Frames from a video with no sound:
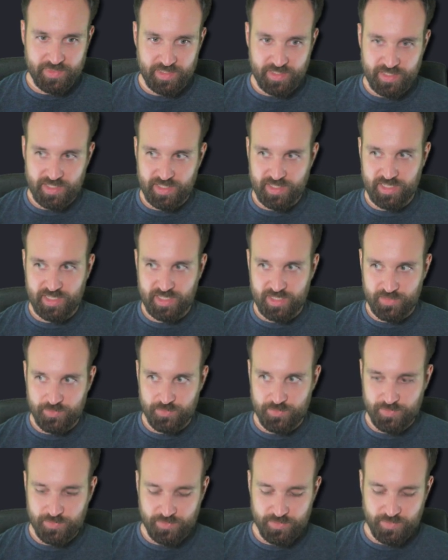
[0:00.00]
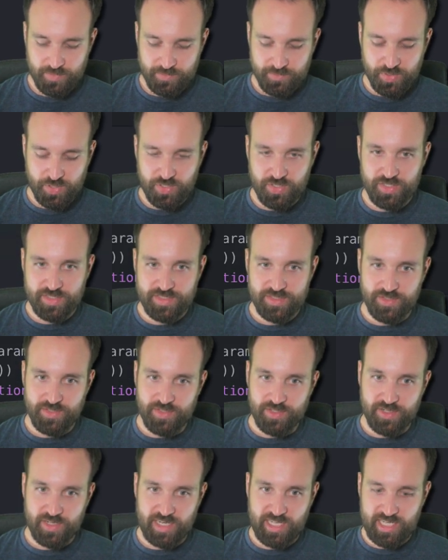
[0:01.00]
um, pause
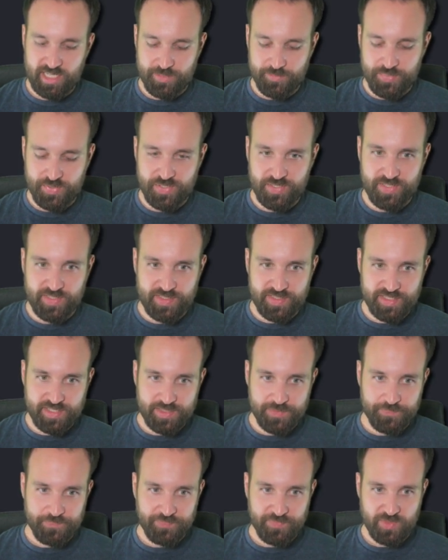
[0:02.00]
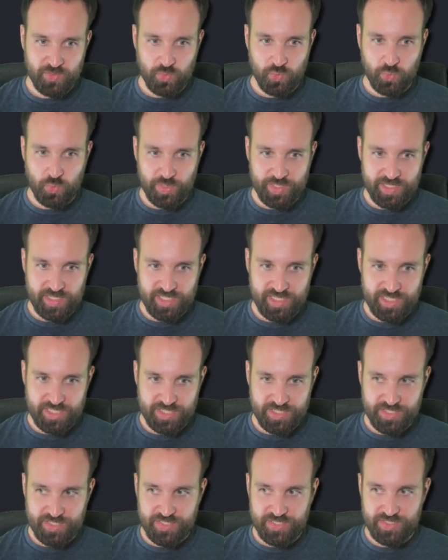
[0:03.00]
or unpause. We need
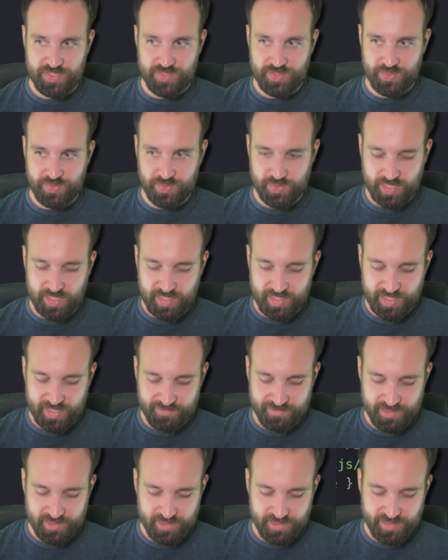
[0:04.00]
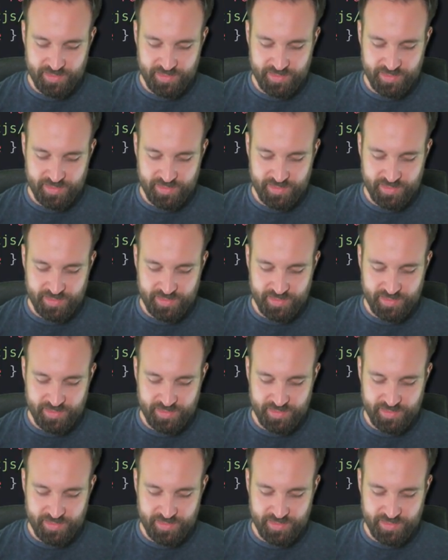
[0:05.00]
to uh, have a